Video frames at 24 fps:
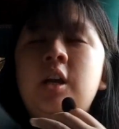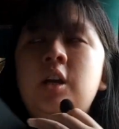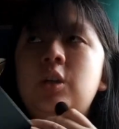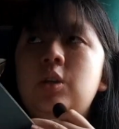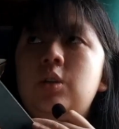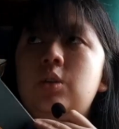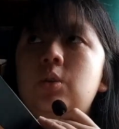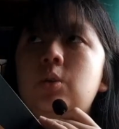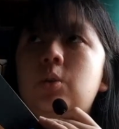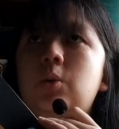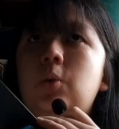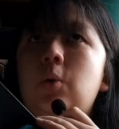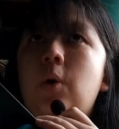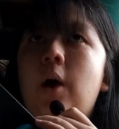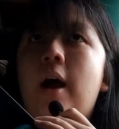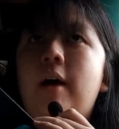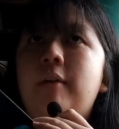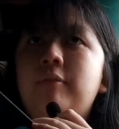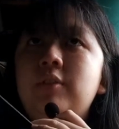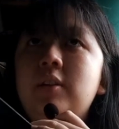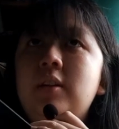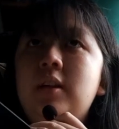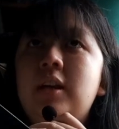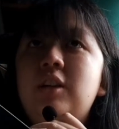So
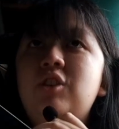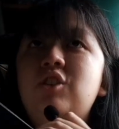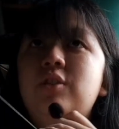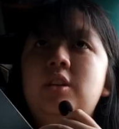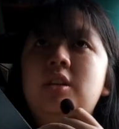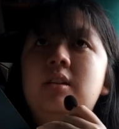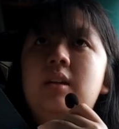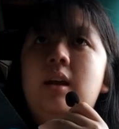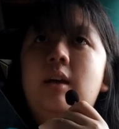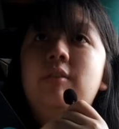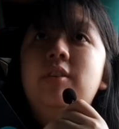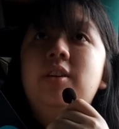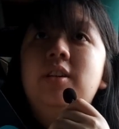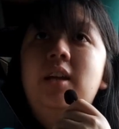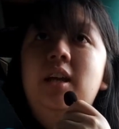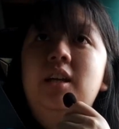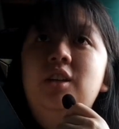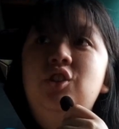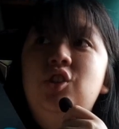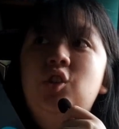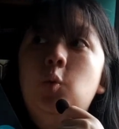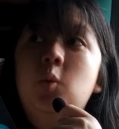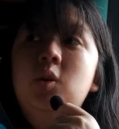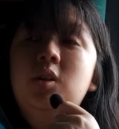after that, she discovered that
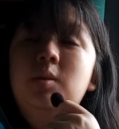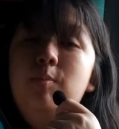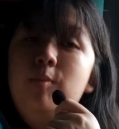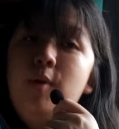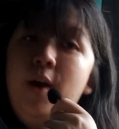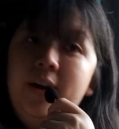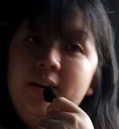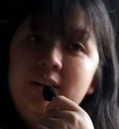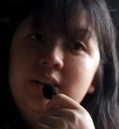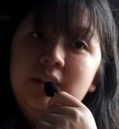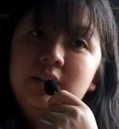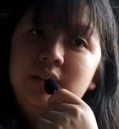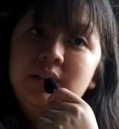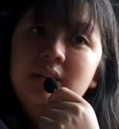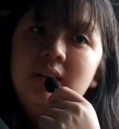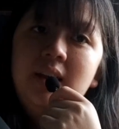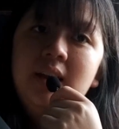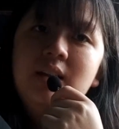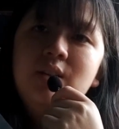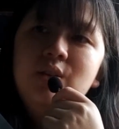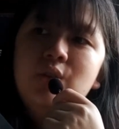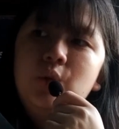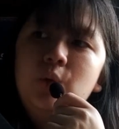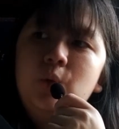she was pregnant,
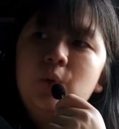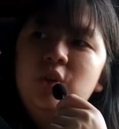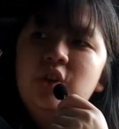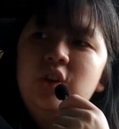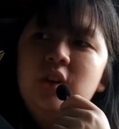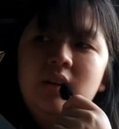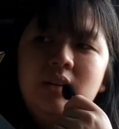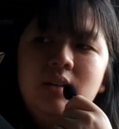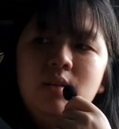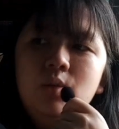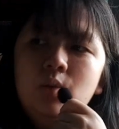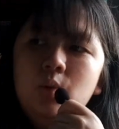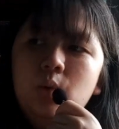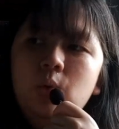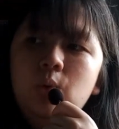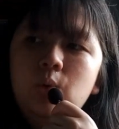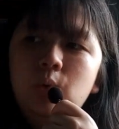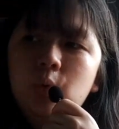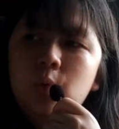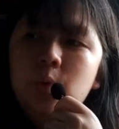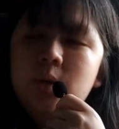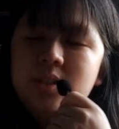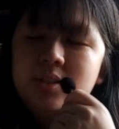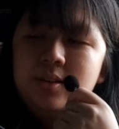and so she doesn't know
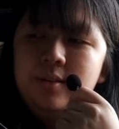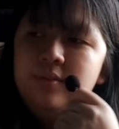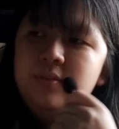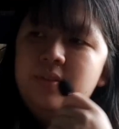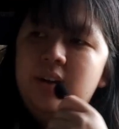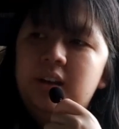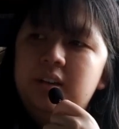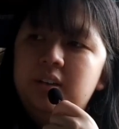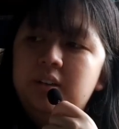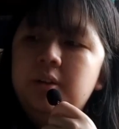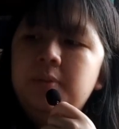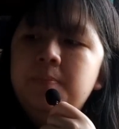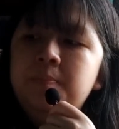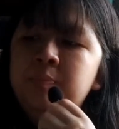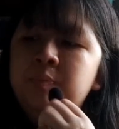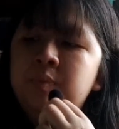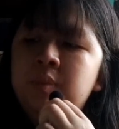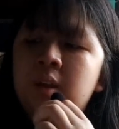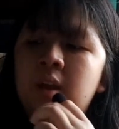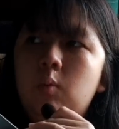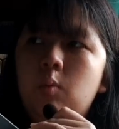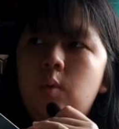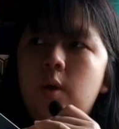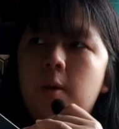who is the father.
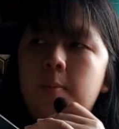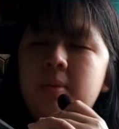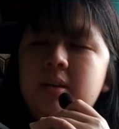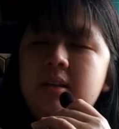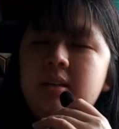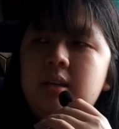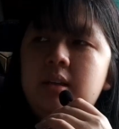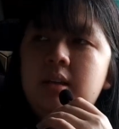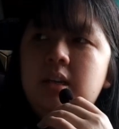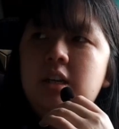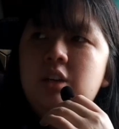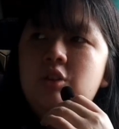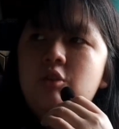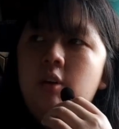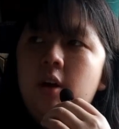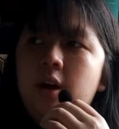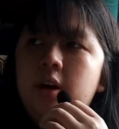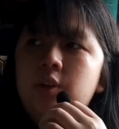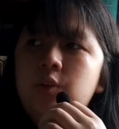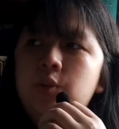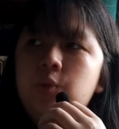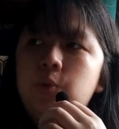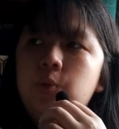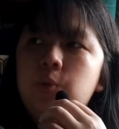We're basically
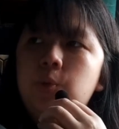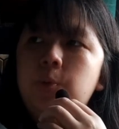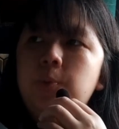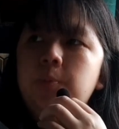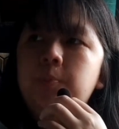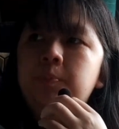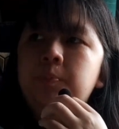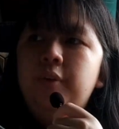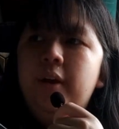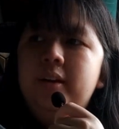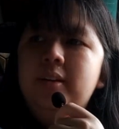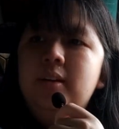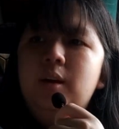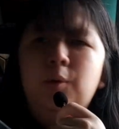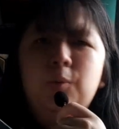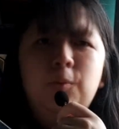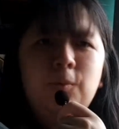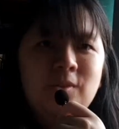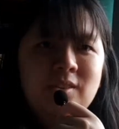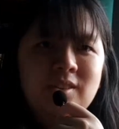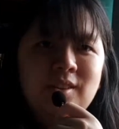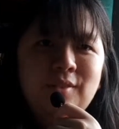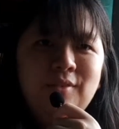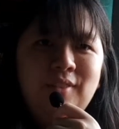trying to find out who
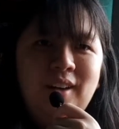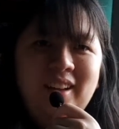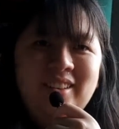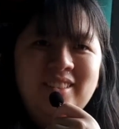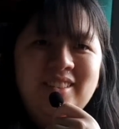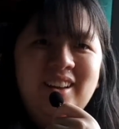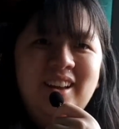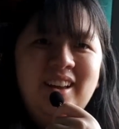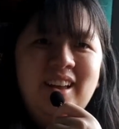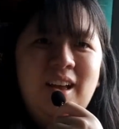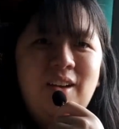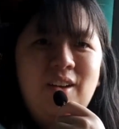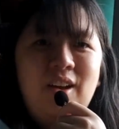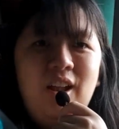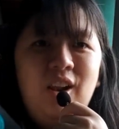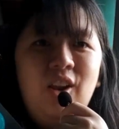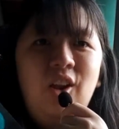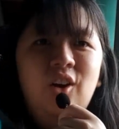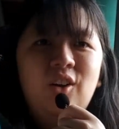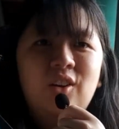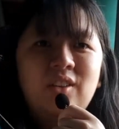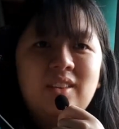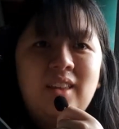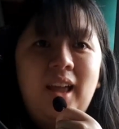is the father
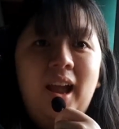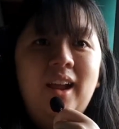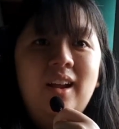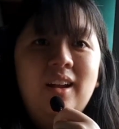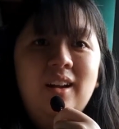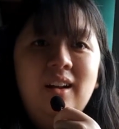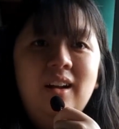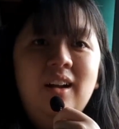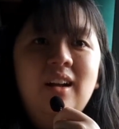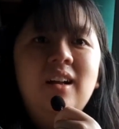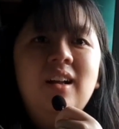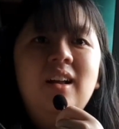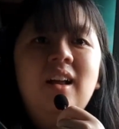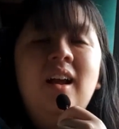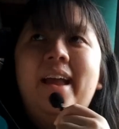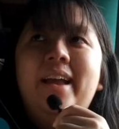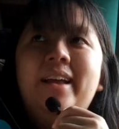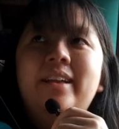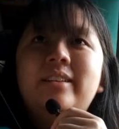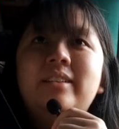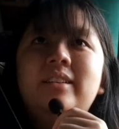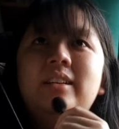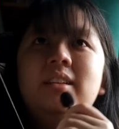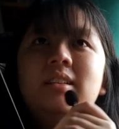alongside her,
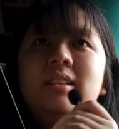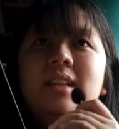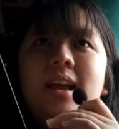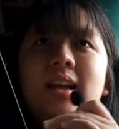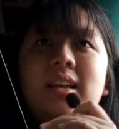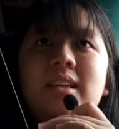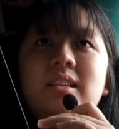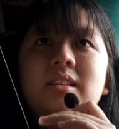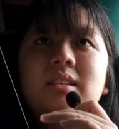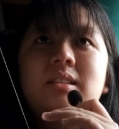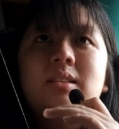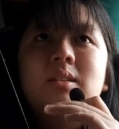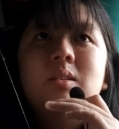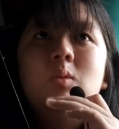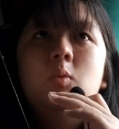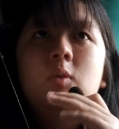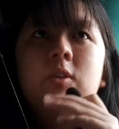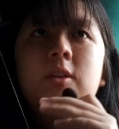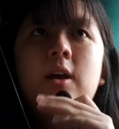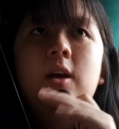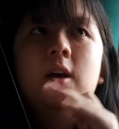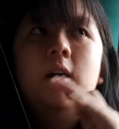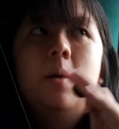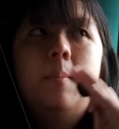and that is
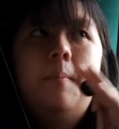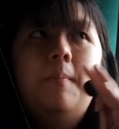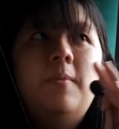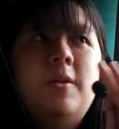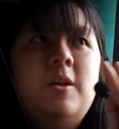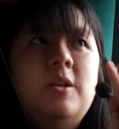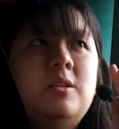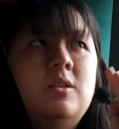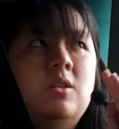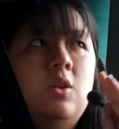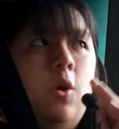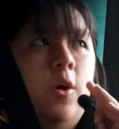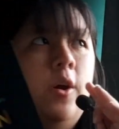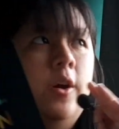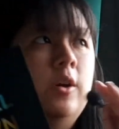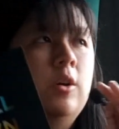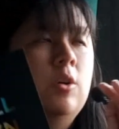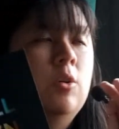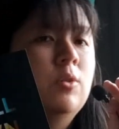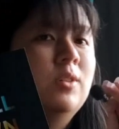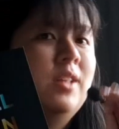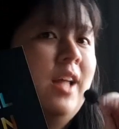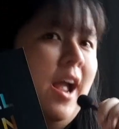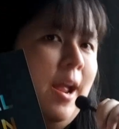the
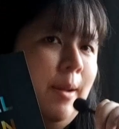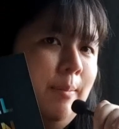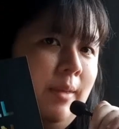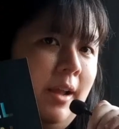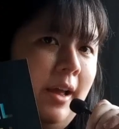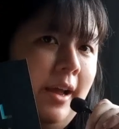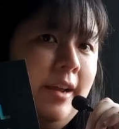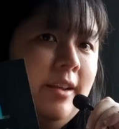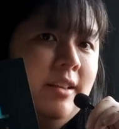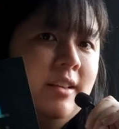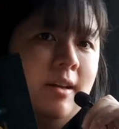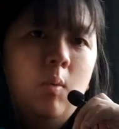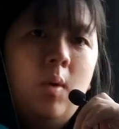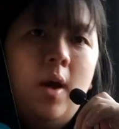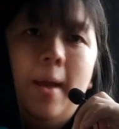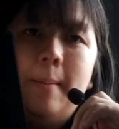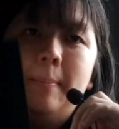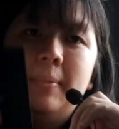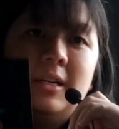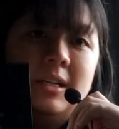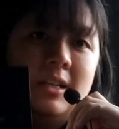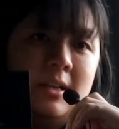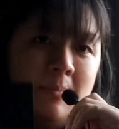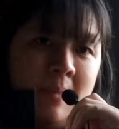historical timeline, what
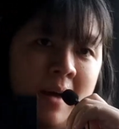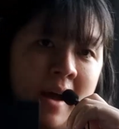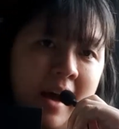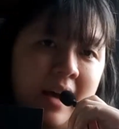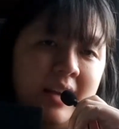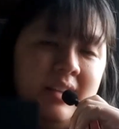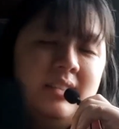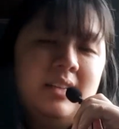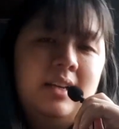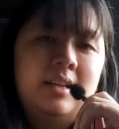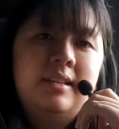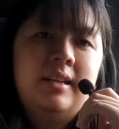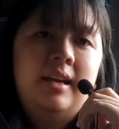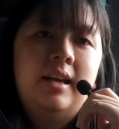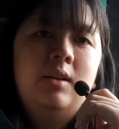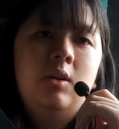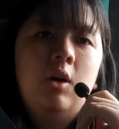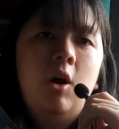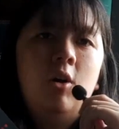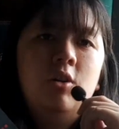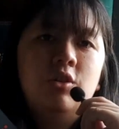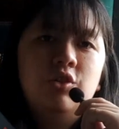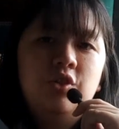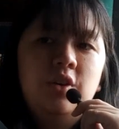happened in the past, and then
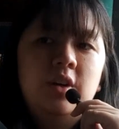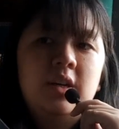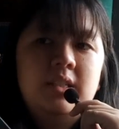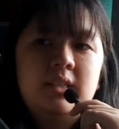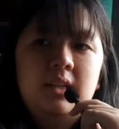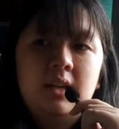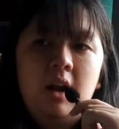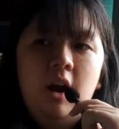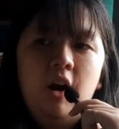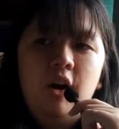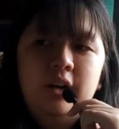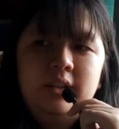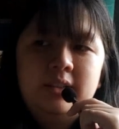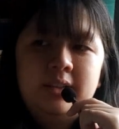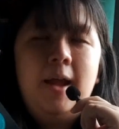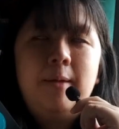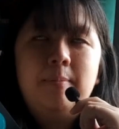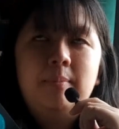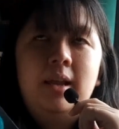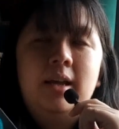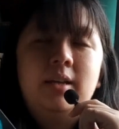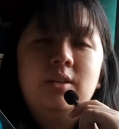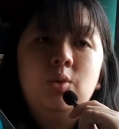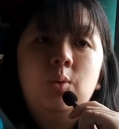Andrea is the current
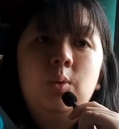timeline.